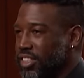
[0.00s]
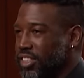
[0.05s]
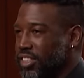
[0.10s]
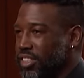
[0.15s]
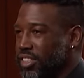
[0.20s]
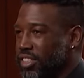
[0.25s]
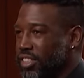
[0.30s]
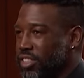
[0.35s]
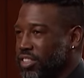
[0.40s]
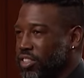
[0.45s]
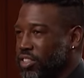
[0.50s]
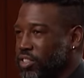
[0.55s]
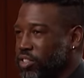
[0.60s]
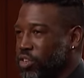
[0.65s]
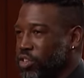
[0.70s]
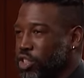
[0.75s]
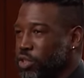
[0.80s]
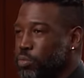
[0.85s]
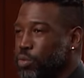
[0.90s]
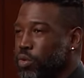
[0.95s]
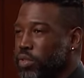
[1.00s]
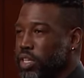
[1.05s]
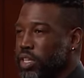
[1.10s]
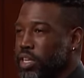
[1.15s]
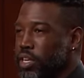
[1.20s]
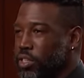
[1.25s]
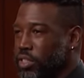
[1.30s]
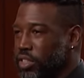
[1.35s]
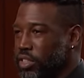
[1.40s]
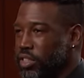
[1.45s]
Well, there's no smoothing
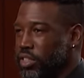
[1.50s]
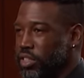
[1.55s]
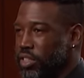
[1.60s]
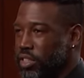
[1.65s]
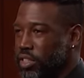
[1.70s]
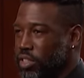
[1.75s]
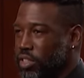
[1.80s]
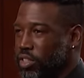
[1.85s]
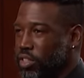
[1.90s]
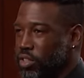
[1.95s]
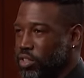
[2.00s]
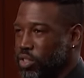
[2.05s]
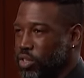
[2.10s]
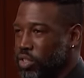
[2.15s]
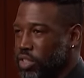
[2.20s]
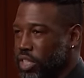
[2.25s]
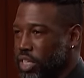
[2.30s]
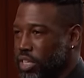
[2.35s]
those, you have those holes